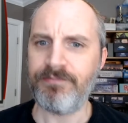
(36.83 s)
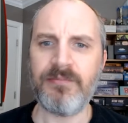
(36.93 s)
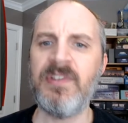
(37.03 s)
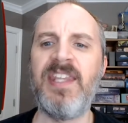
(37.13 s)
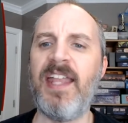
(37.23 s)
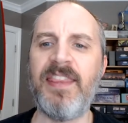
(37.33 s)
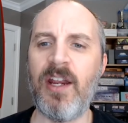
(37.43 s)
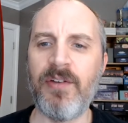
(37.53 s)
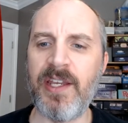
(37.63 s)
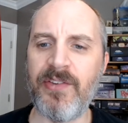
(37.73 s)
that
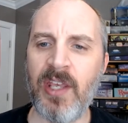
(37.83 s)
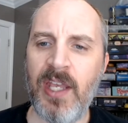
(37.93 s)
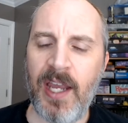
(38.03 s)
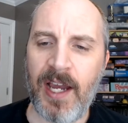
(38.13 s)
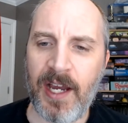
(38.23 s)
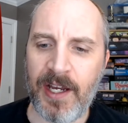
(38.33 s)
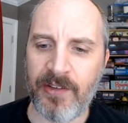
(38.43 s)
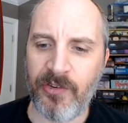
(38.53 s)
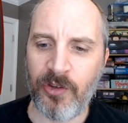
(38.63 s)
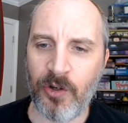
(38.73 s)
there is.
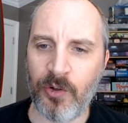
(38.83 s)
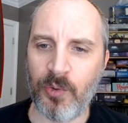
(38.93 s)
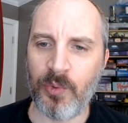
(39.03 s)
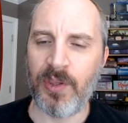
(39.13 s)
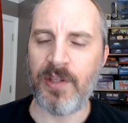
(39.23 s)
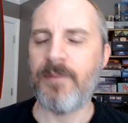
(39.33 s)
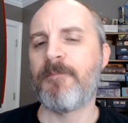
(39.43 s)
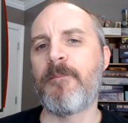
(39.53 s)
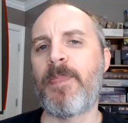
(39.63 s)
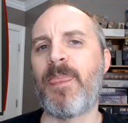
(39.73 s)
So
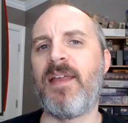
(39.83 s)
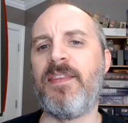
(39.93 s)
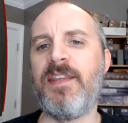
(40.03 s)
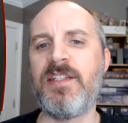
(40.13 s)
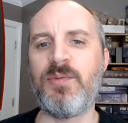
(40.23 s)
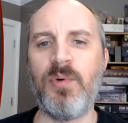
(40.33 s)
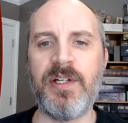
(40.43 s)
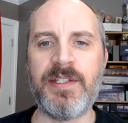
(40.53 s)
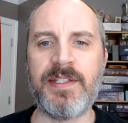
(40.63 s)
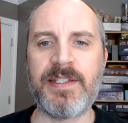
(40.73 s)
this
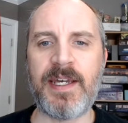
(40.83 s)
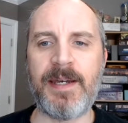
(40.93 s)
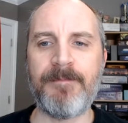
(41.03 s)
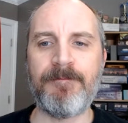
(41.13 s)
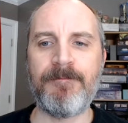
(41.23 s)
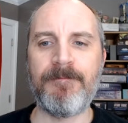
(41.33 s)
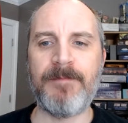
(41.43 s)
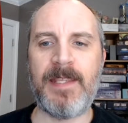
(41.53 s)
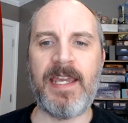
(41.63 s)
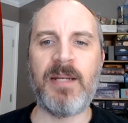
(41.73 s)
was The
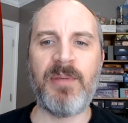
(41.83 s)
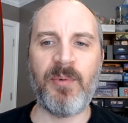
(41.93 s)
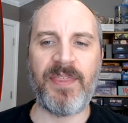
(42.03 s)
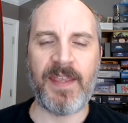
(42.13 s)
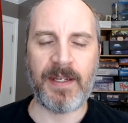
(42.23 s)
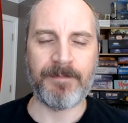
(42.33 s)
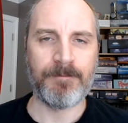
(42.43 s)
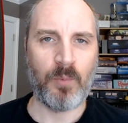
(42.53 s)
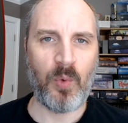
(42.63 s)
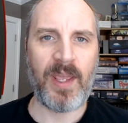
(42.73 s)
Enemy Within,
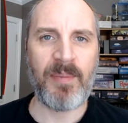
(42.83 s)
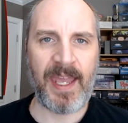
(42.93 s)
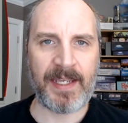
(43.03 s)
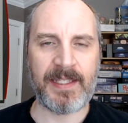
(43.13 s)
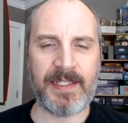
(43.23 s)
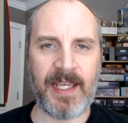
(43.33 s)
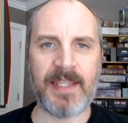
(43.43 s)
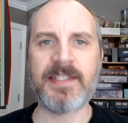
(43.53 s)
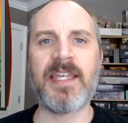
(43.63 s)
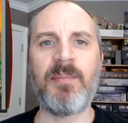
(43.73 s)
way back in the day.
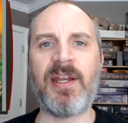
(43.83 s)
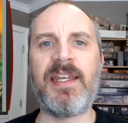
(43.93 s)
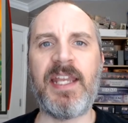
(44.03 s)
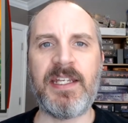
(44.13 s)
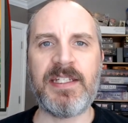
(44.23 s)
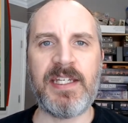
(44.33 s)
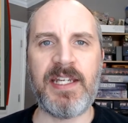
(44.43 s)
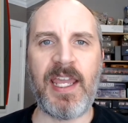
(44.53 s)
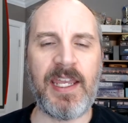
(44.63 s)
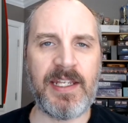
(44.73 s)
This came out in
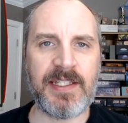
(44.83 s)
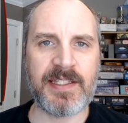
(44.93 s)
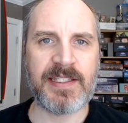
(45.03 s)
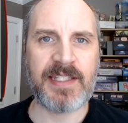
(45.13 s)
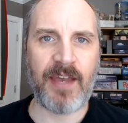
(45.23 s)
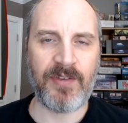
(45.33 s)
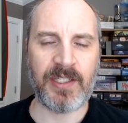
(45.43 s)
1987.